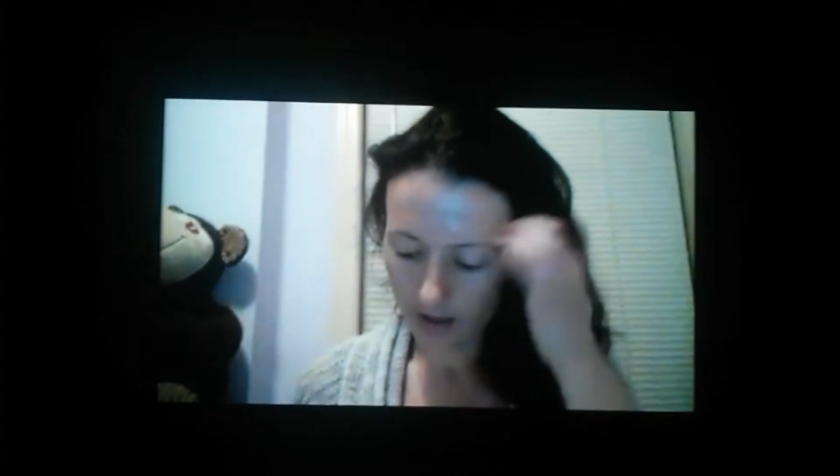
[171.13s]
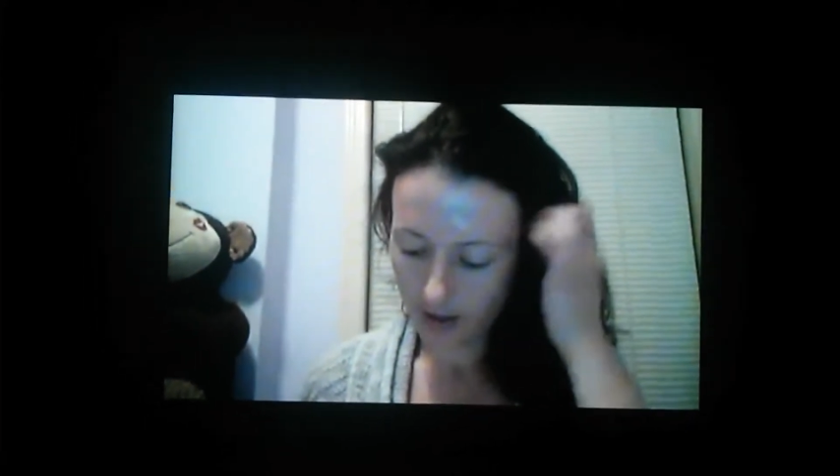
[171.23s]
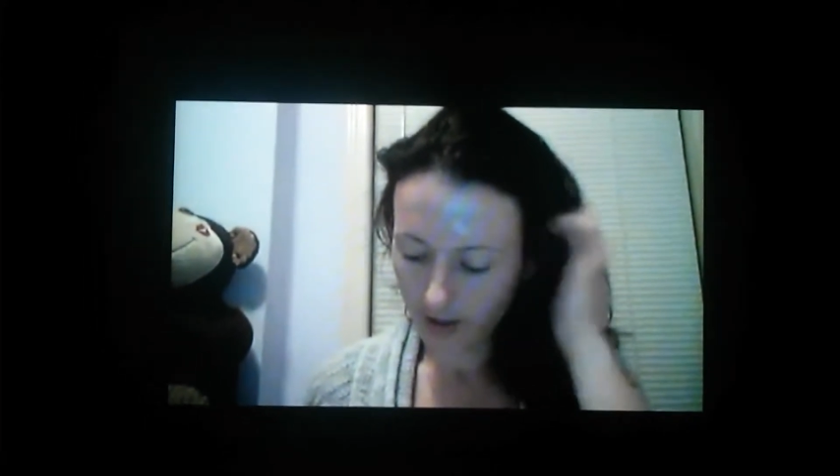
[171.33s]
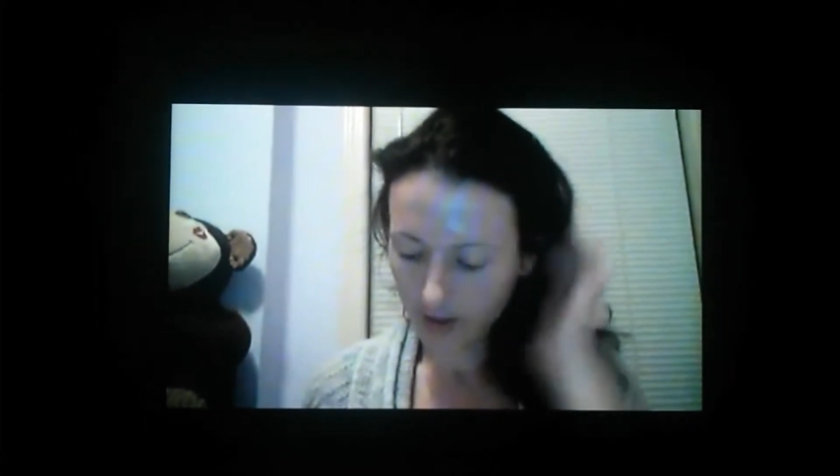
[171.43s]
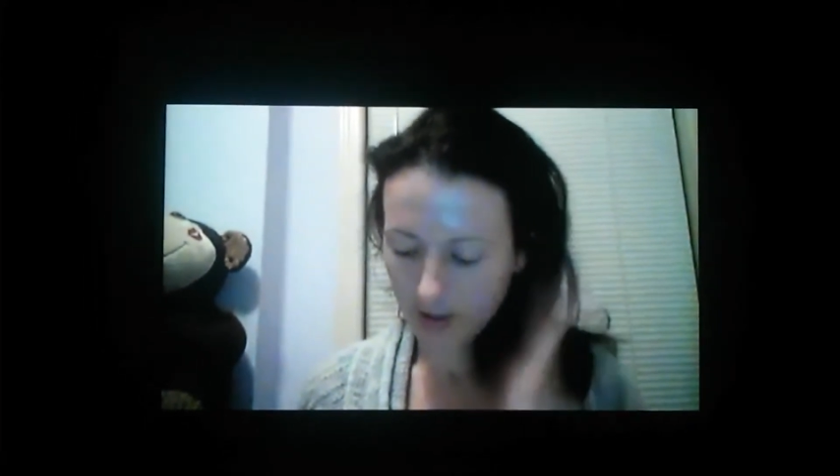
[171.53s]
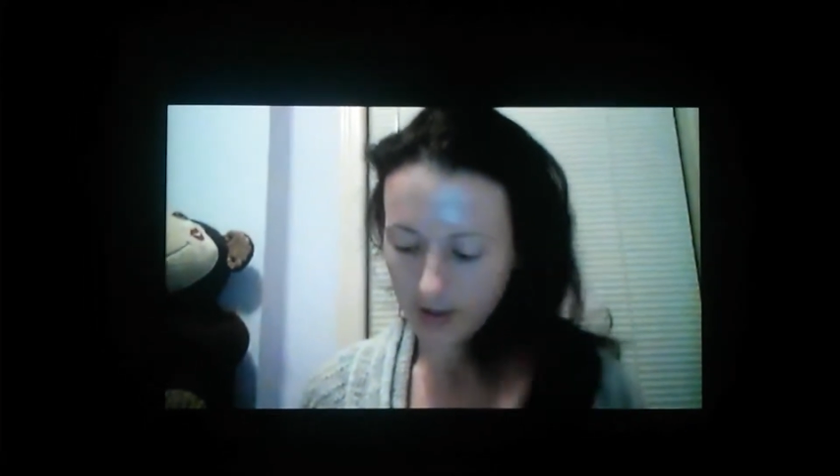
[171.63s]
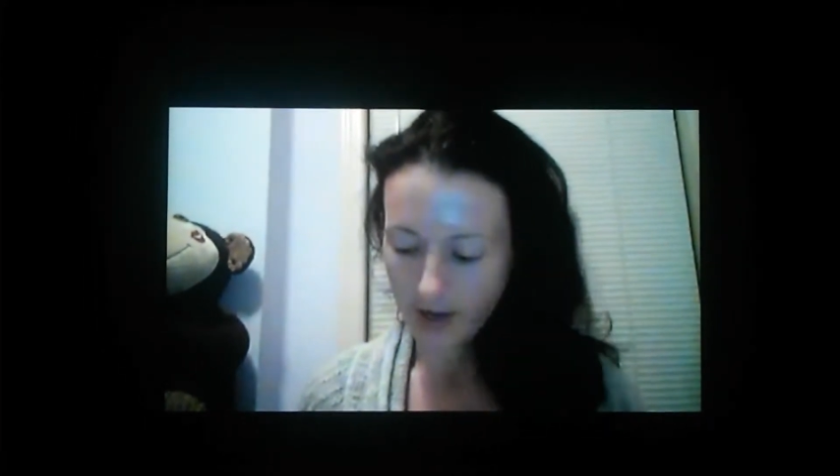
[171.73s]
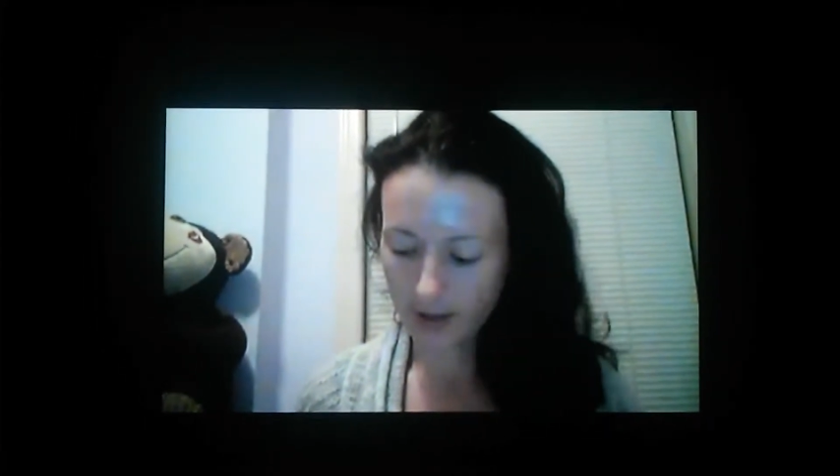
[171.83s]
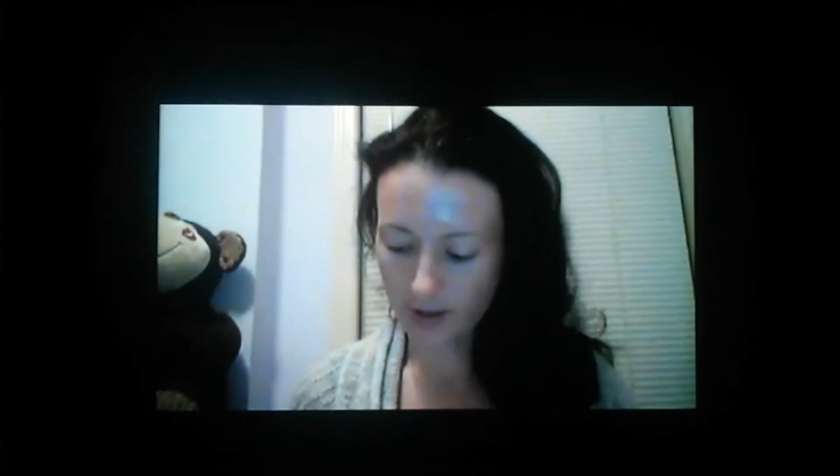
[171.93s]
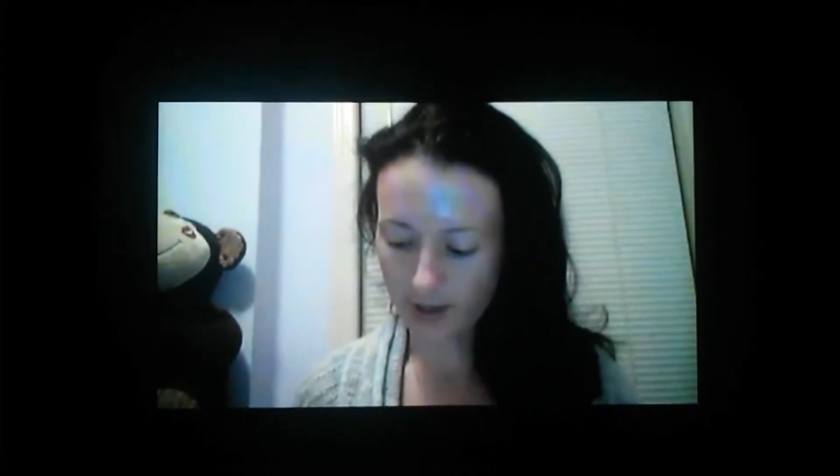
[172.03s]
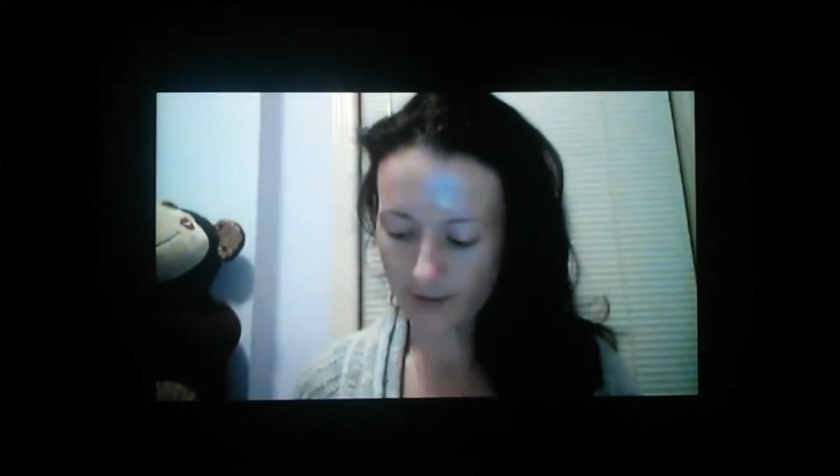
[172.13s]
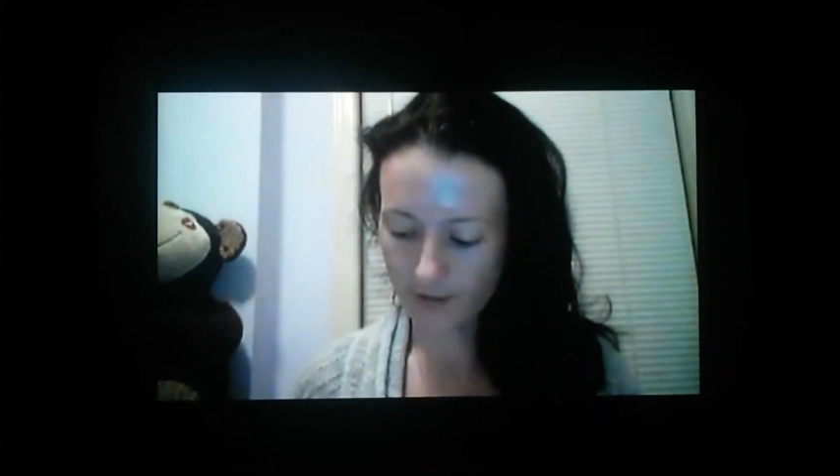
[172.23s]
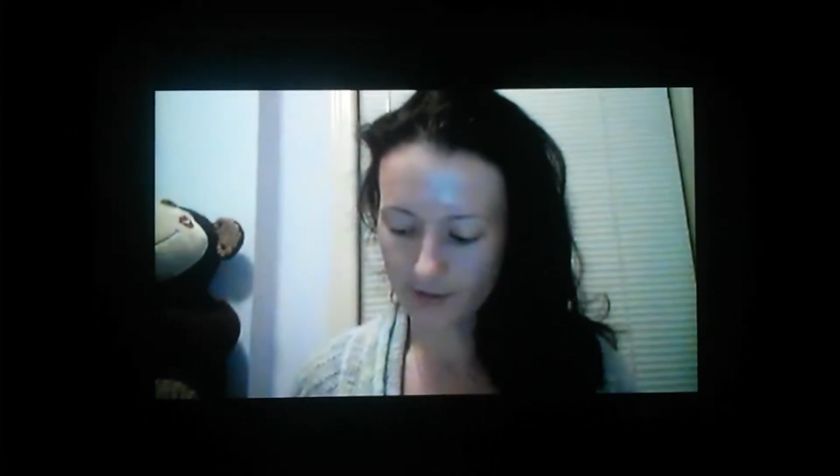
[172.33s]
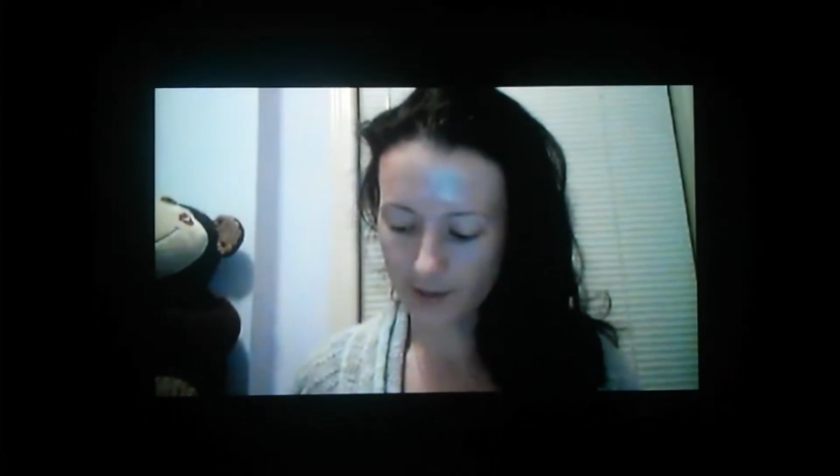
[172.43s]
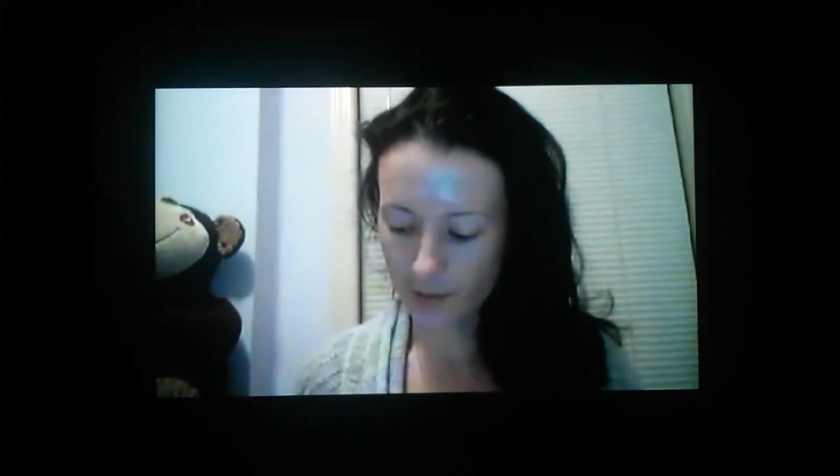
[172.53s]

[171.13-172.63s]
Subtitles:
And yeah, you get it from somewhere